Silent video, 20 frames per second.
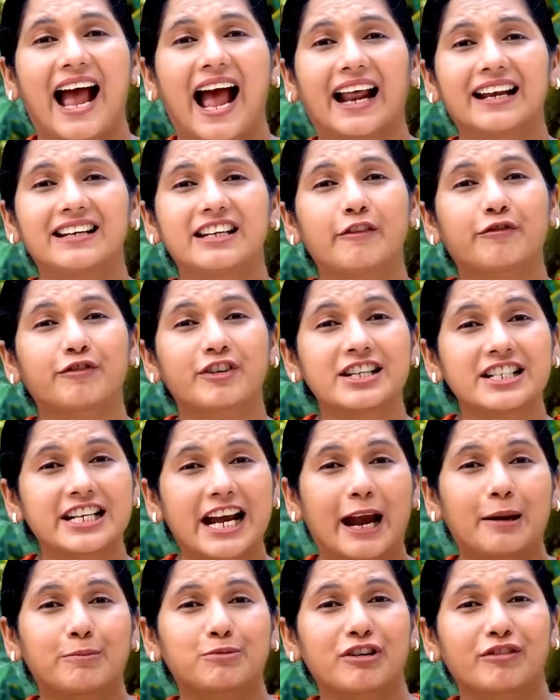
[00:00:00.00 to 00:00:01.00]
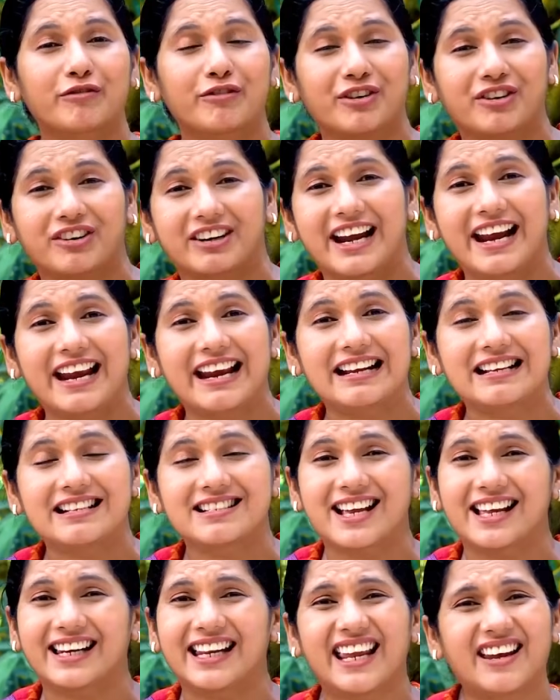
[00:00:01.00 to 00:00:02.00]
and different types of
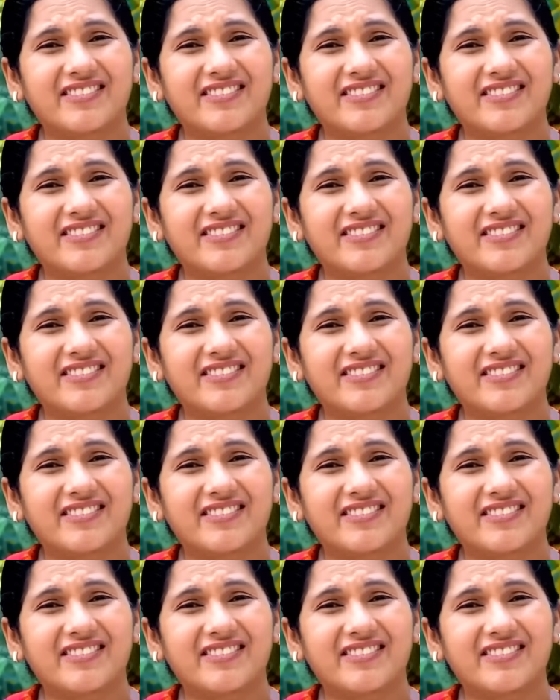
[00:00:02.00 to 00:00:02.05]
grains and